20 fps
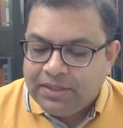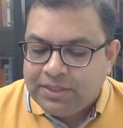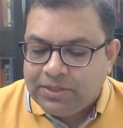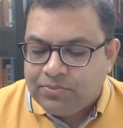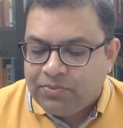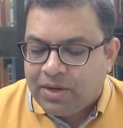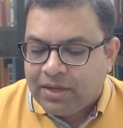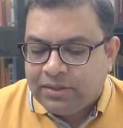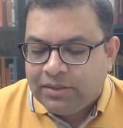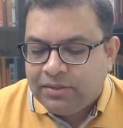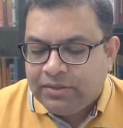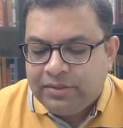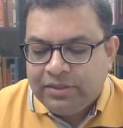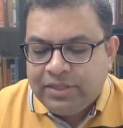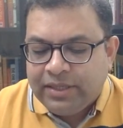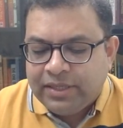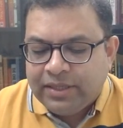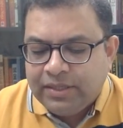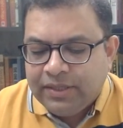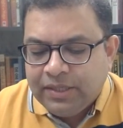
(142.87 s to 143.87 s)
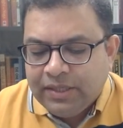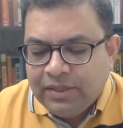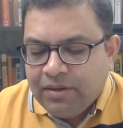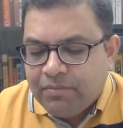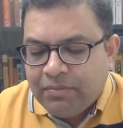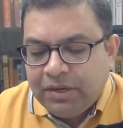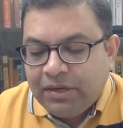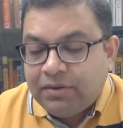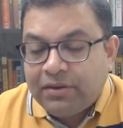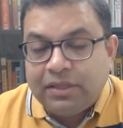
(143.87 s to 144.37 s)
his father did
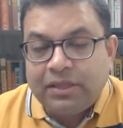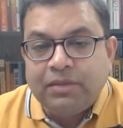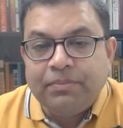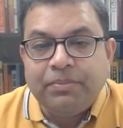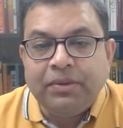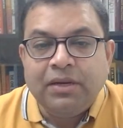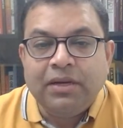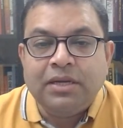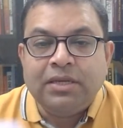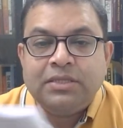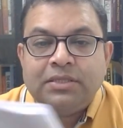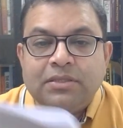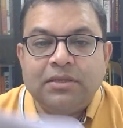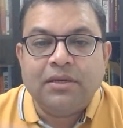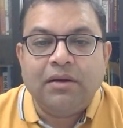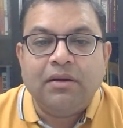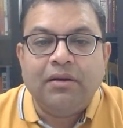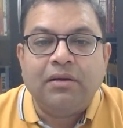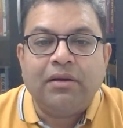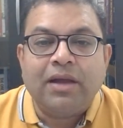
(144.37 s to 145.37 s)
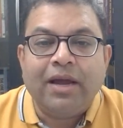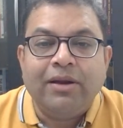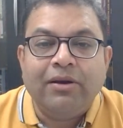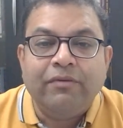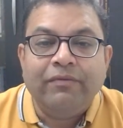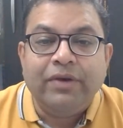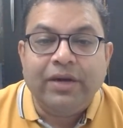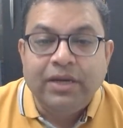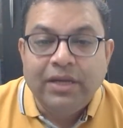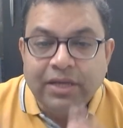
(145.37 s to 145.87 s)
but ratapala's uh,
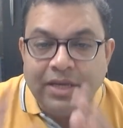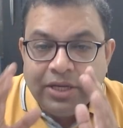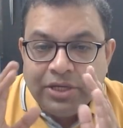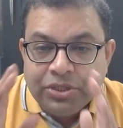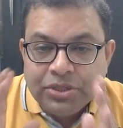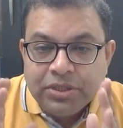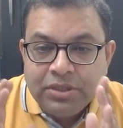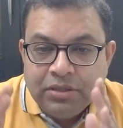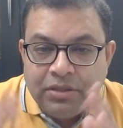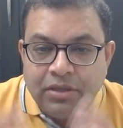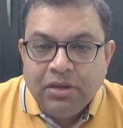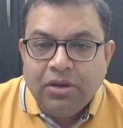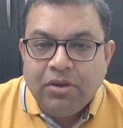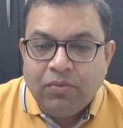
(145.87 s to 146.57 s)
kind of dedication